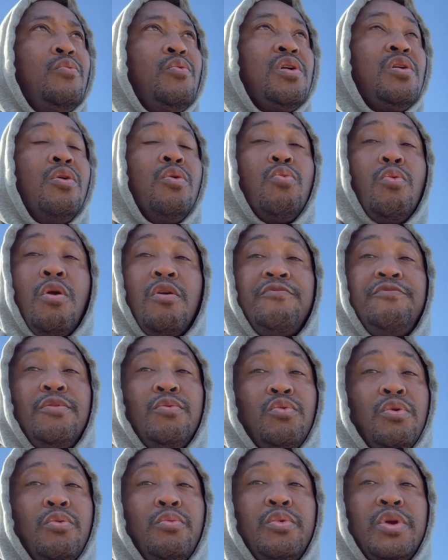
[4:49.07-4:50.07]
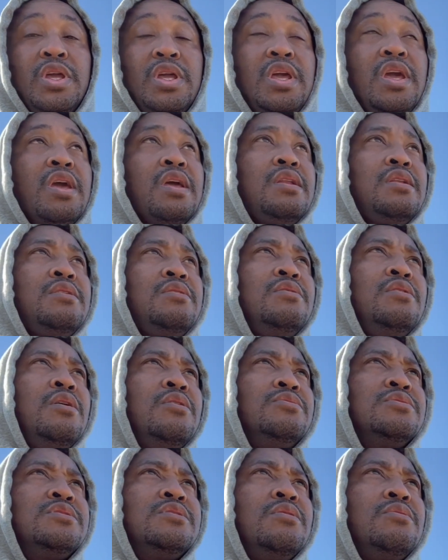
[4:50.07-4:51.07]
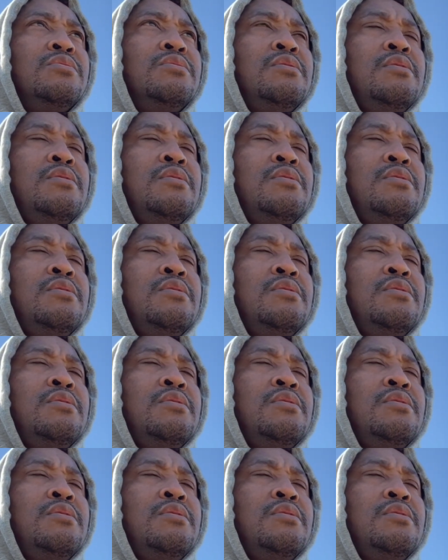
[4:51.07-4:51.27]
We're going to work for what we get, So